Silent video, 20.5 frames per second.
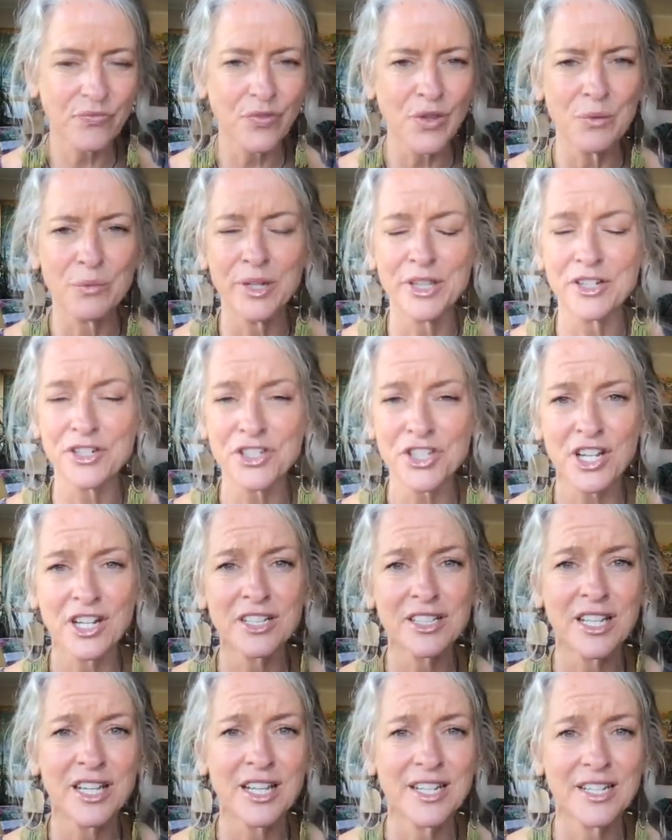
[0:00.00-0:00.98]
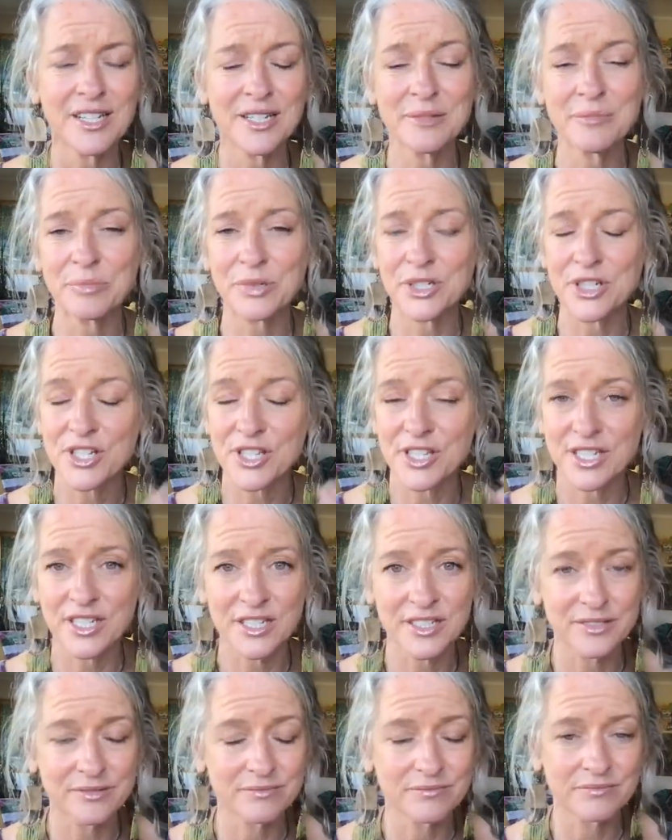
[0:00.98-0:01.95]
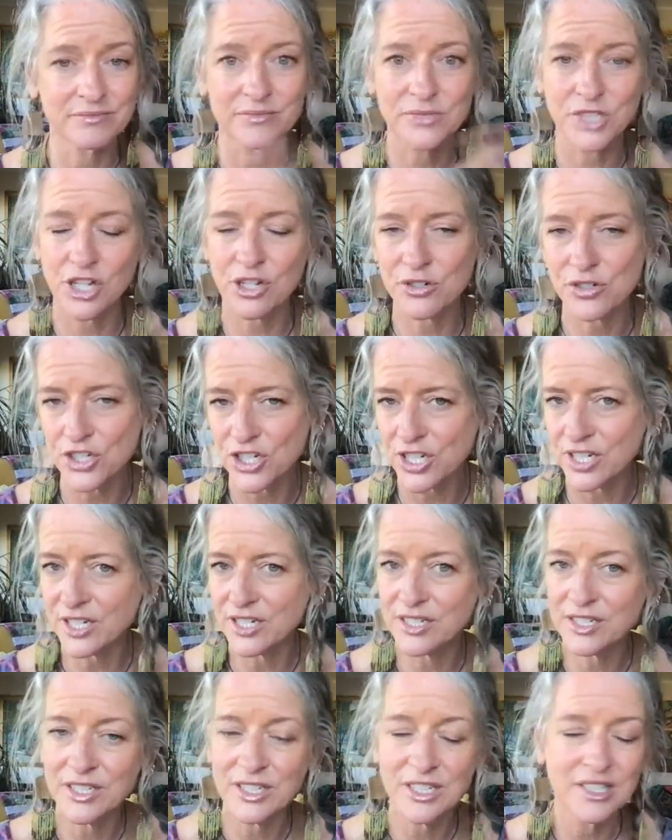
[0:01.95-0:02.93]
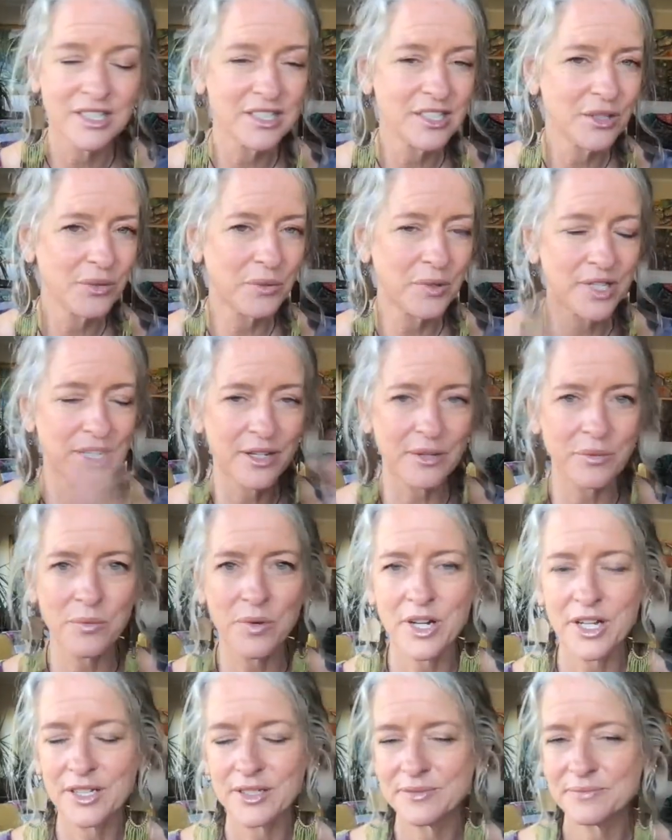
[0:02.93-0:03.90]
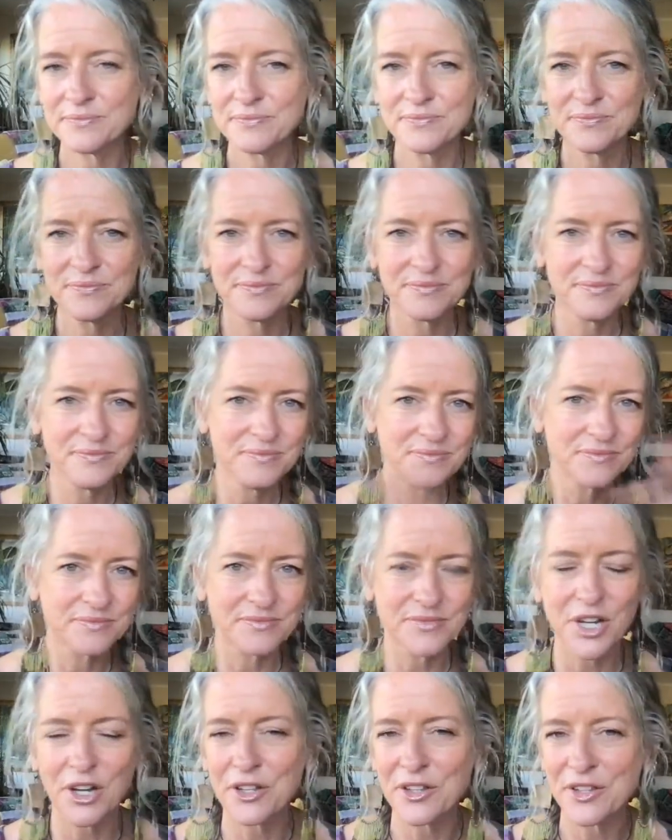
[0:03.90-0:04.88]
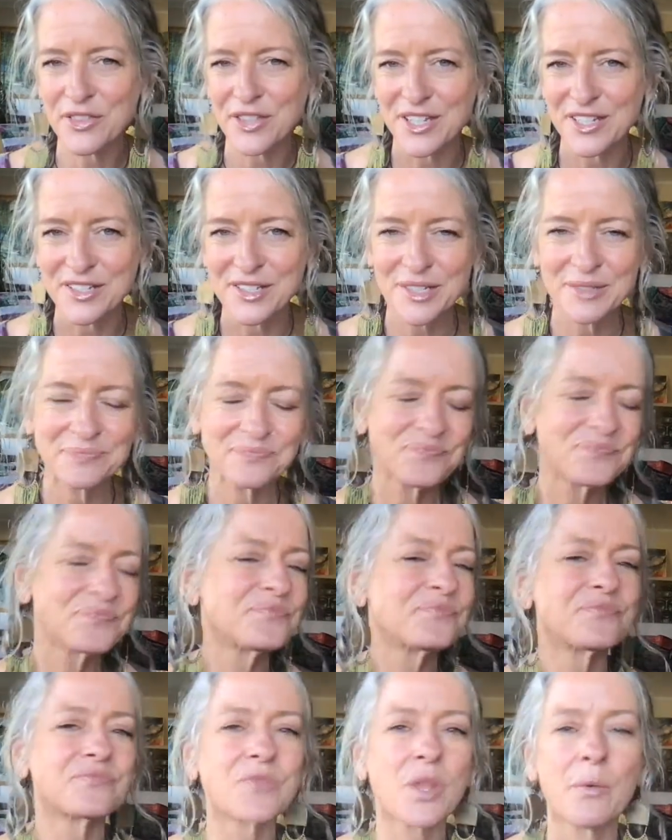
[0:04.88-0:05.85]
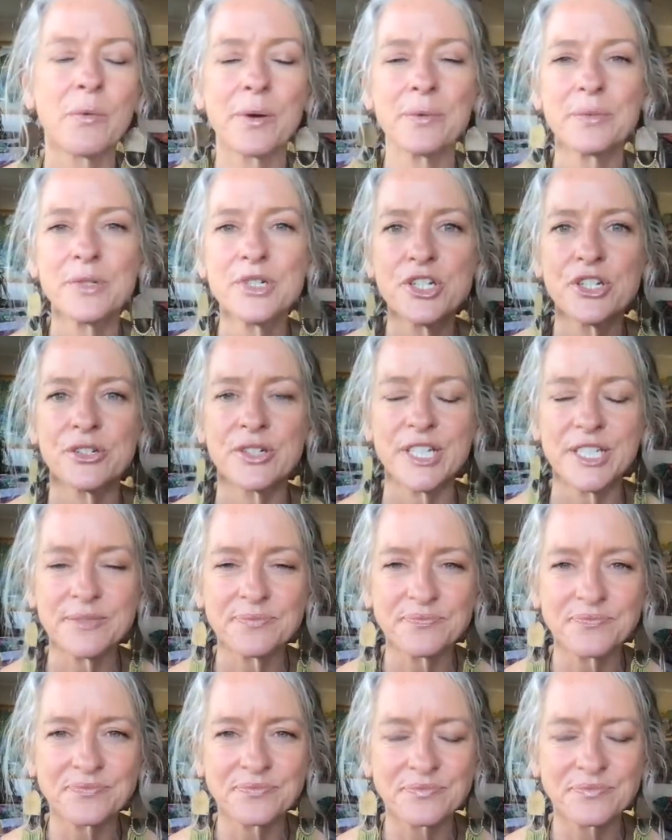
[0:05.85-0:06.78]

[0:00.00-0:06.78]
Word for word: whether it's online in person coaching one-on-one all the things what we're doing